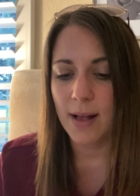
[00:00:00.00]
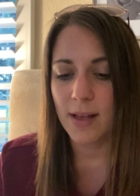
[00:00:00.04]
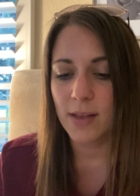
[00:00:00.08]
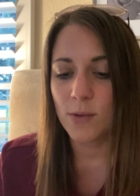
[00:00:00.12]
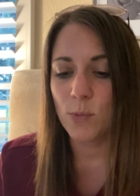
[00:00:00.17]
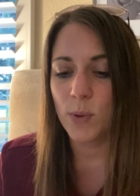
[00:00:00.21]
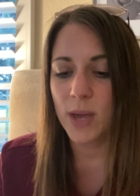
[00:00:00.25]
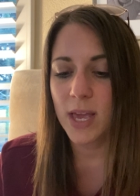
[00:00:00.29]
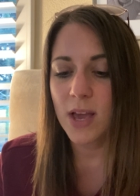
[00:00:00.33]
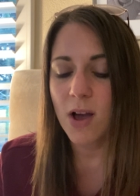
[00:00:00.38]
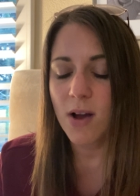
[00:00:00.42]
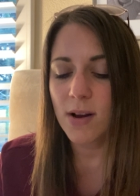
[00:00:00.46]

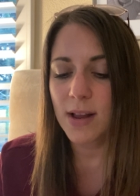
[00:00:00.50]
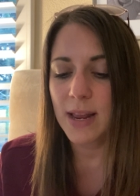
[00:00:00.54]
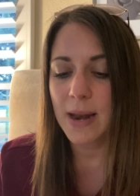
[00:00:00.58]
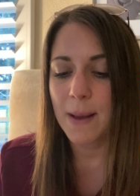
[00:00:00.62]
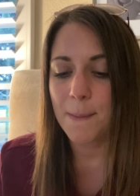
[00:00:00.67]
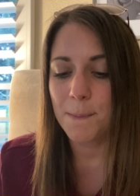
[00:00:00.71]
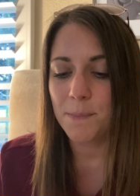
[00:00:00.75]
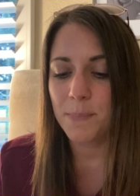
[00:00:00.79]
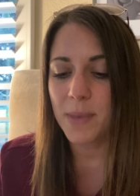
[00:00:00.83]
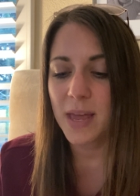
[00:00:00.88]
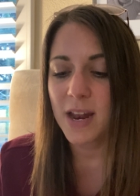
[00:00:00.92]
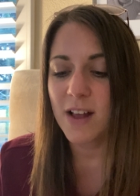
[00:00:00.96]
We are in a
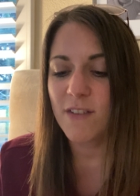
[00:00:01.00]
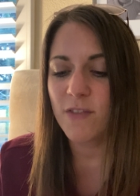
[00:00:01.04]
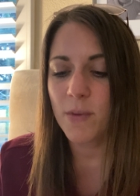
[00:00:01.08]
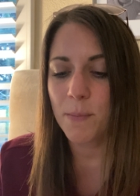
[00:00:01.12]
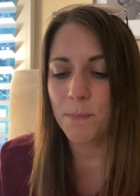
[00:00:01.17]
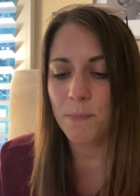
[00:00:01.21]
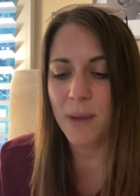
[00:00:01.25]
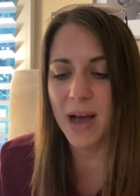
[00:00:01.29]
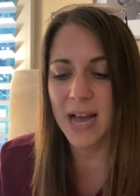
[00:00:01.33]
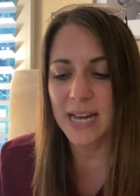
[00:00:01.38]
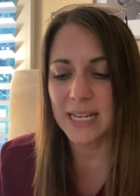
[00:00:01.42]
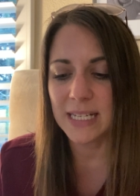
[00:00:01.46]
bit of a
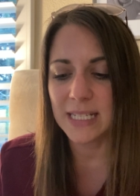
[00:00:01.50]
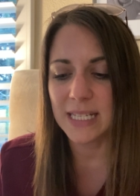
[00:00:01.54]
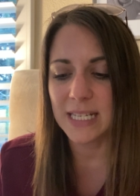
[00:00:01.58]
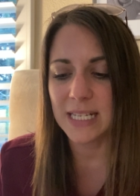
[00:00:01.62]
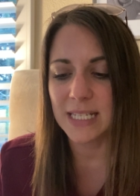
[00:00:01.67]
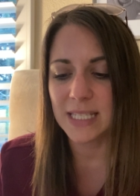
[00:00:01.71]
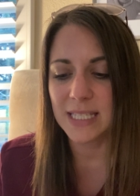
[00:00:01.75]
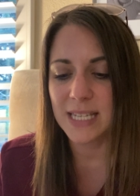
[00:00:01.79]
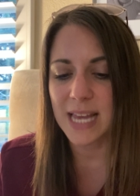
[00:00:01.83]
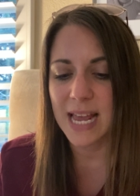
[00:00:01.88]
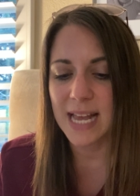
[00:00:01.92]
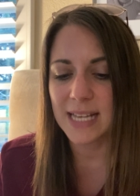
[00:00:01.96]
bind
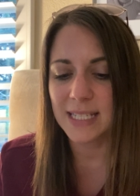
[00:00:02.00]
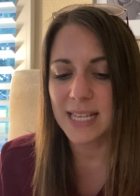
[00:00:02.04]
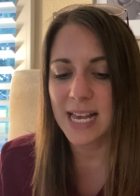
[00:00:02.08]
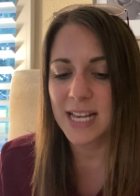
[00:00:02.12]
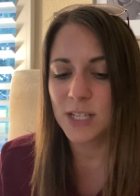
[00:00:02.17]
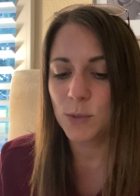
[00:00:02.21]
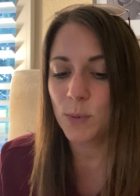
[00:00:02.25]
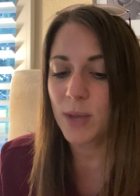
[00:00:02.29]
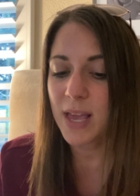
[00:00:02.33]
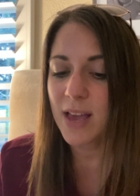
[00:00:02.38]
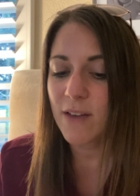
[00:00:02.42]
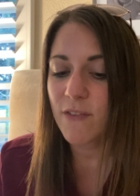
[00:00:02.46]
these days
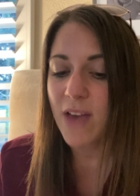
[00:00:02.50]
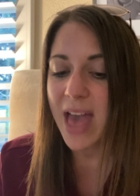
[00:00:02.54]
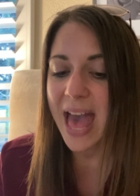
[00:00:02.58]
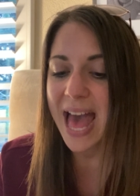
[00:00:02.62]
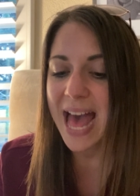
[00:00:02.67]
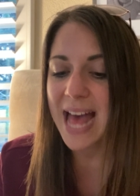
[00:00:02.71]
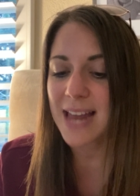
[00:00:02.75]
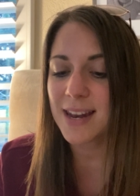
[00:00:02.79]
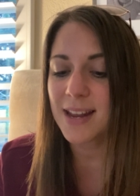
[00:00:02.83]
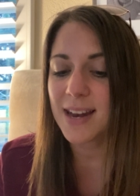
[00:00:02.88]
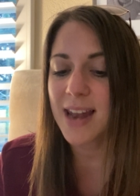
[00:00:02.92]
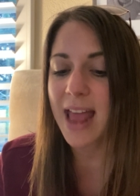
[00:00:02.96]
as we have
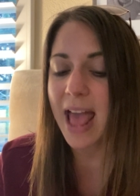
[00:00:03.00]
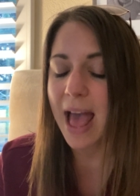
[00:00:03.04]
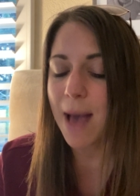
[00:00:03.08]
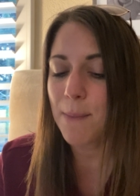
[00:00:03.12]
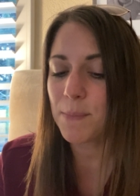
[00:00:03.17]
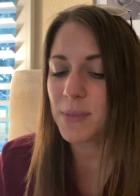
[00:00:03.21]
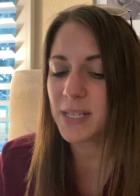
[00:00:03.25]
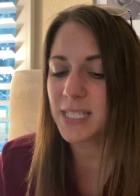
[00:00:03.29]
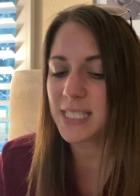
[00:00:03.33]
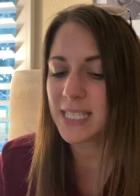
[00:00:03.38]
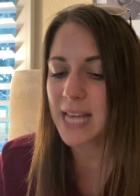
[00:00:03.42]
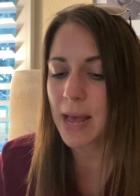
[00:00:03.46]
had an
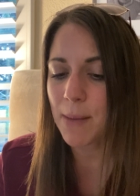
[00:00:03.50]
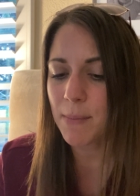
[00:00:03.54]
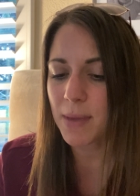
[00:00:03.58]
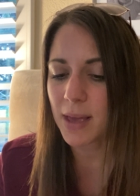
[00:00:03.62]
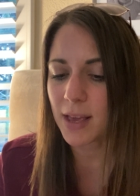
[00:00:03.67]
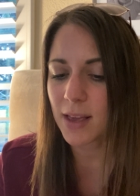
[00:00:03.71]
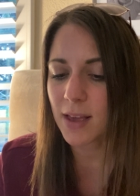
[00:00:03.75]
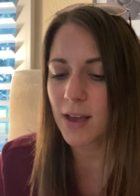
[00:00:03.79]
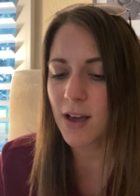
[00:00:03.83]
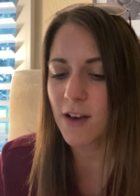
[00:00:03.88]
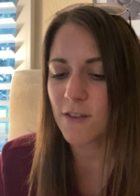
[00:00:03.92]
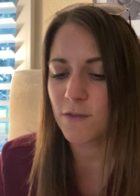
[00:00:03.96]

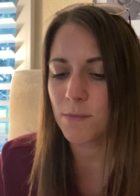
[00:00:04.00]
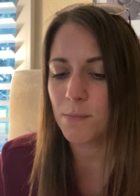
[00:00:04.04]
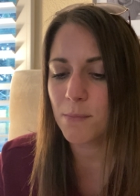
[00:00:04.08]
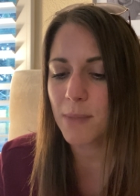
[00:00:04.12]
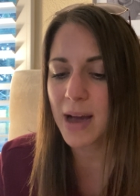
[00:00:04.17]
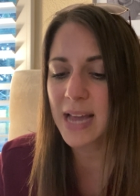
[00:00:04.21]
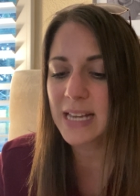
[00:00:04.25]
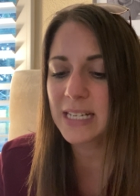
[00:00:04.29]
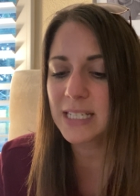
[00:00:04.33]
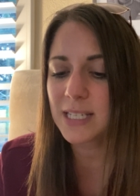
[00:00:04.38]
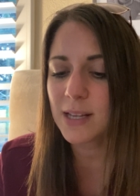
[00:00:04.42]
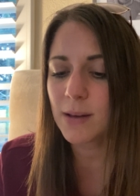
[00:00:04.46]
epidemic of
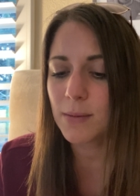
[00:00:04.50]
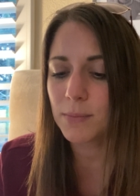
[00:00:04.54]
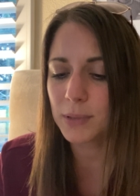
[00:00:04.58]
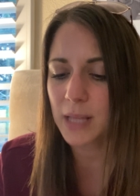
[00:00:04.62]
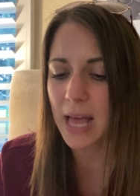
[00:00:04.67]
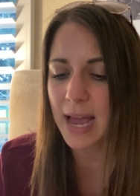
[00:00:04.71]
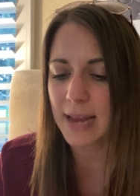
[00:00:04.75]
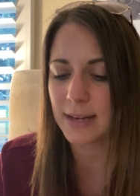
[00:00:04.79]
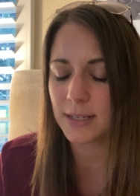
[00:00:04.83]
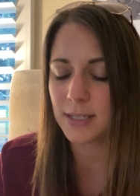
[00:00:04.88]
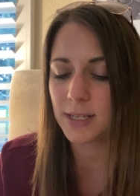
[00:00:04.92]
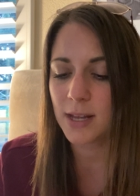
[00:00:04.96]
mite
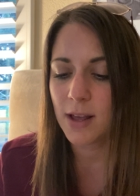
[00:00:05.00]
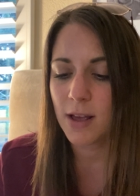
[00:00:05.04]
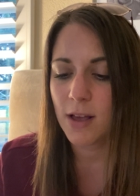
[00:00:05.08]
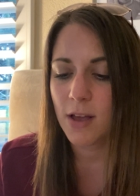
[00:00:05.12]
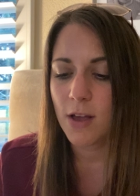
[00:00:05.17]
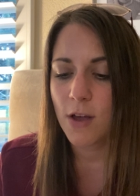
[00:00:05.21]
blight.